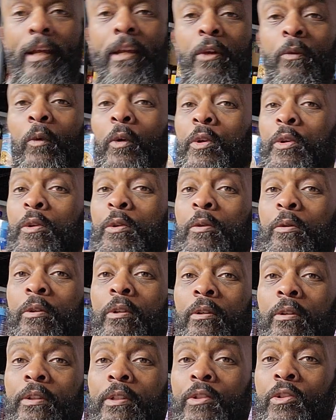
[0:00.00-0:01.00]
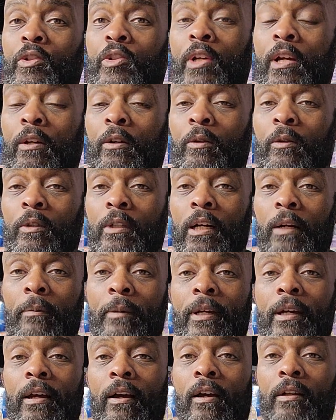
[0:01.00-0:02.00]
anyone new to this channel
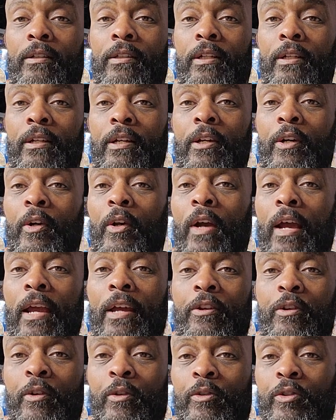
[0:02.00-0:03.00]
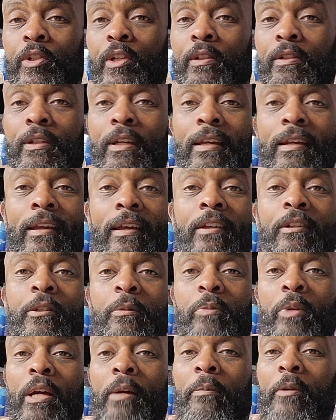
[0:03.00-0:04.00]
coming onto here and you're just getting into
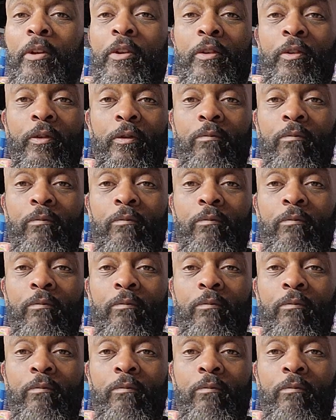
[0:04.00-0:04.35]
prepping,